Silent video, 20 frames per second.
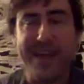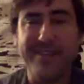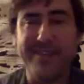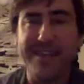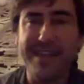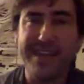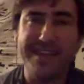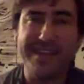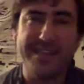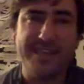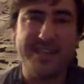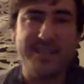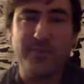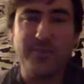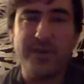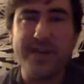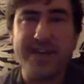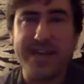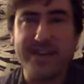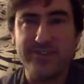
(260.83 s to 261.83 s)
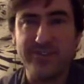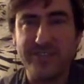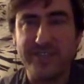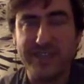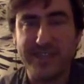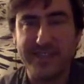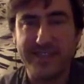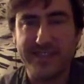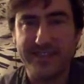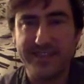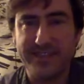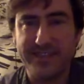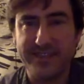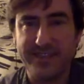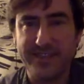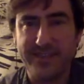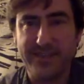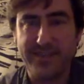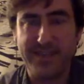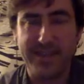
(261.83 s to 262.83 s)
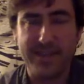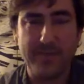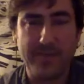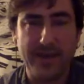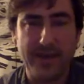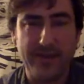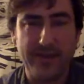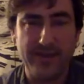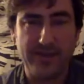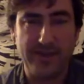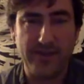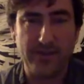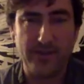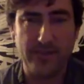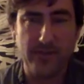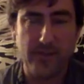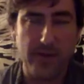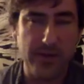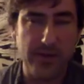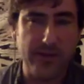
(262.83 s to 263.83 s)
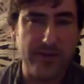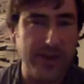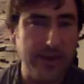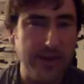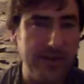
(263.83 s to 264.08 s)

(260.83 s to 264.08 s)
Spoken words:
think it's pretty interesting to think about where we've come